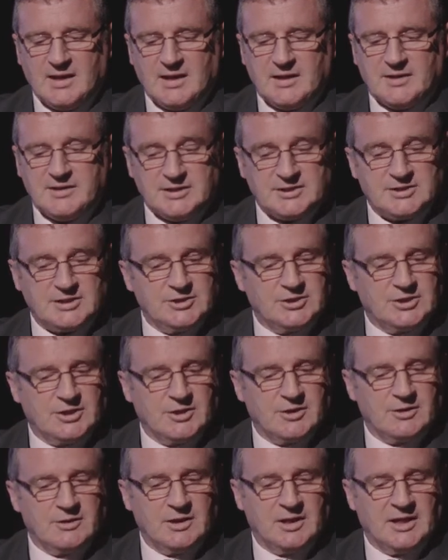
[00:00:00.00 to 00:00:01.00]
This in
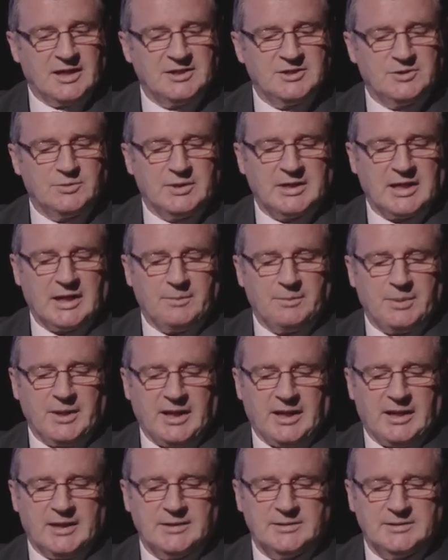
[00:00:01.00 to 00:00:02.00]
turn led to a
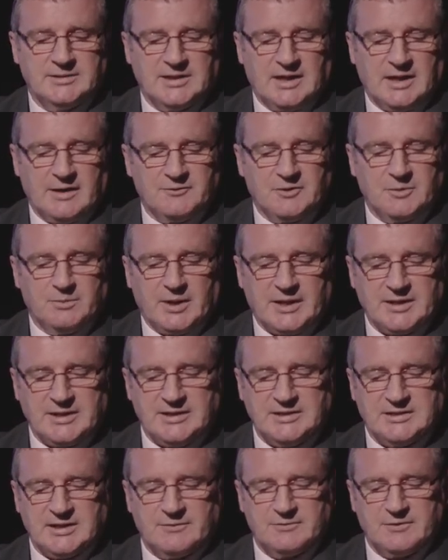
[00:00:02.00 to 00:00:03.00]
campaign to have the
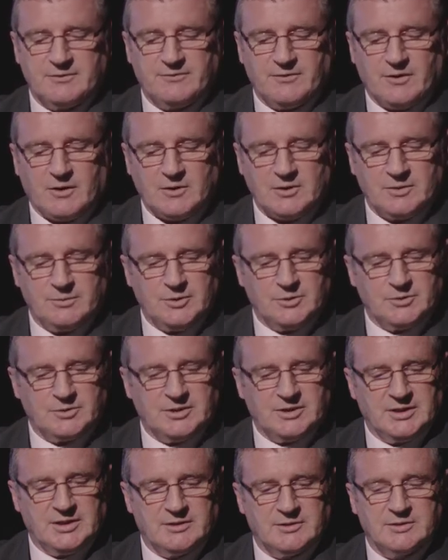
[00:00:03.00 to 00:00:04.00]
bodies of the fallen
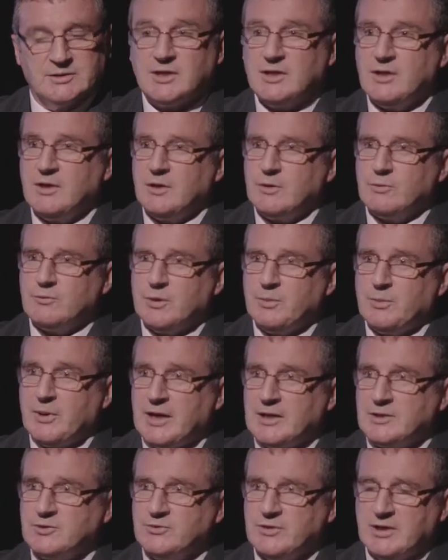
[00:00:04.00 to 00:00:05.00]
mutineers
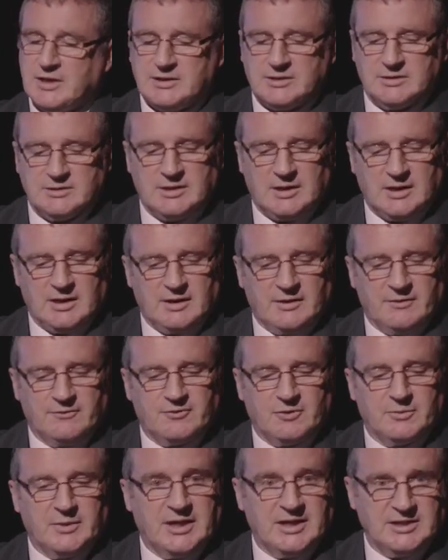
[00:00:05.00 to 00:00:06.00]
repatriated
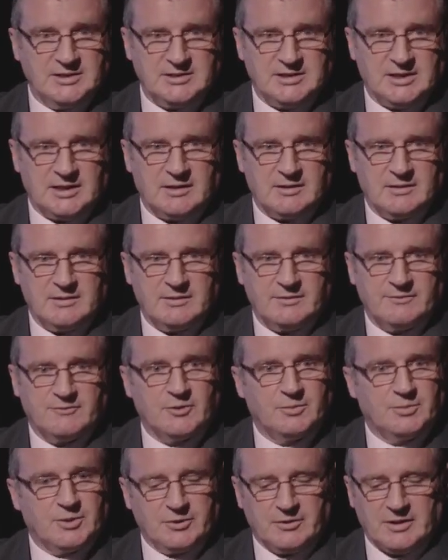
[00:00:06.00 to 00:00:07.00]
from India for
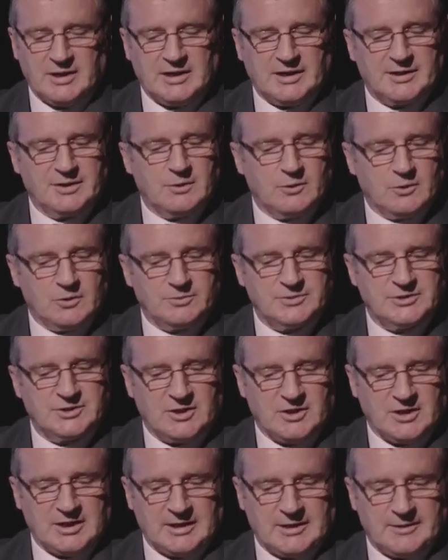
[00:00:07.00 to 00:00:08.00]
burial on home
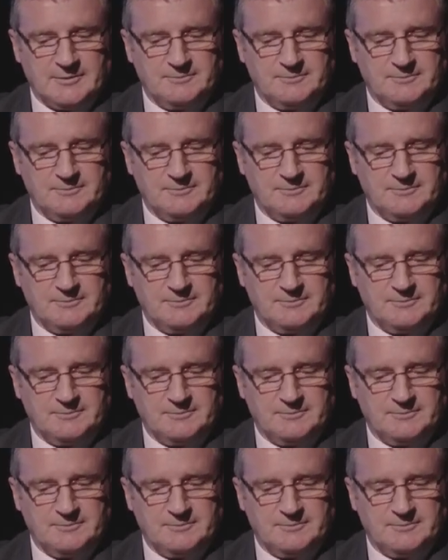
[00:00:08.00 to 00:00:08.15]
soil.